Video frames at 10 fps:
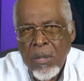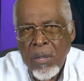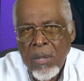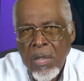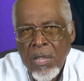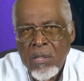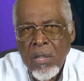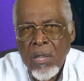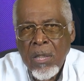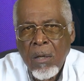It
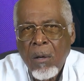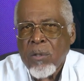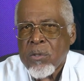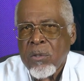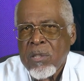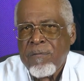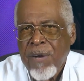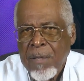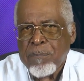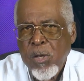also
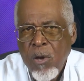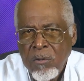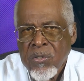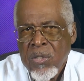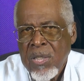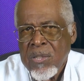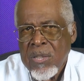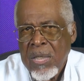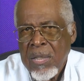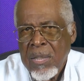developed youngsters
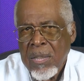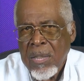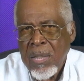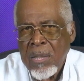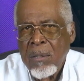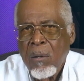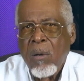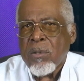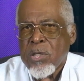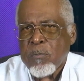in
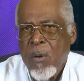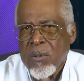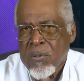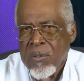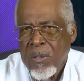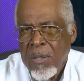all sports,